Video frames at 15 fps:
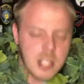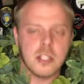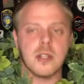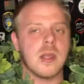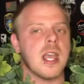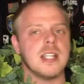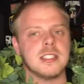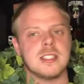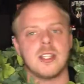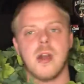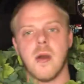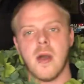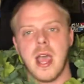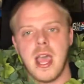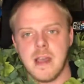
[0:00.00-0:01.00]
You guys
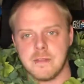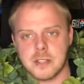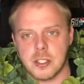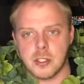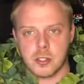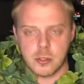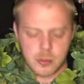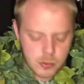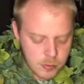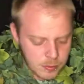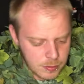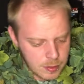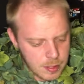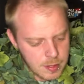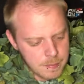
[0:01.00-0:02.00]
don't have to do
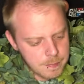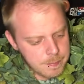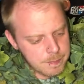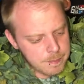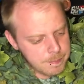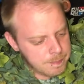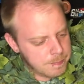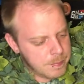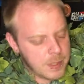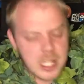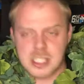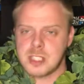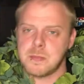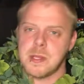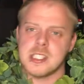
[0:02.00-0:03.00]

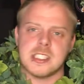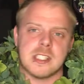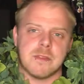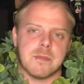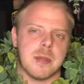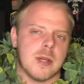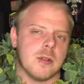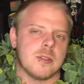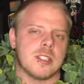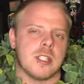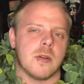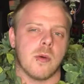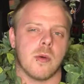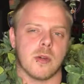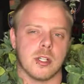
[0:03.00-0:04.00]
expensive builds
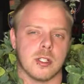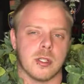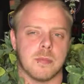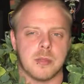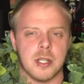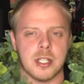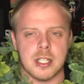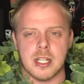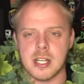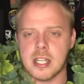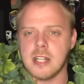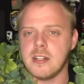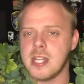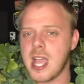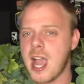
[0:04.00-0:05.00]
in order to blend in a ghillie.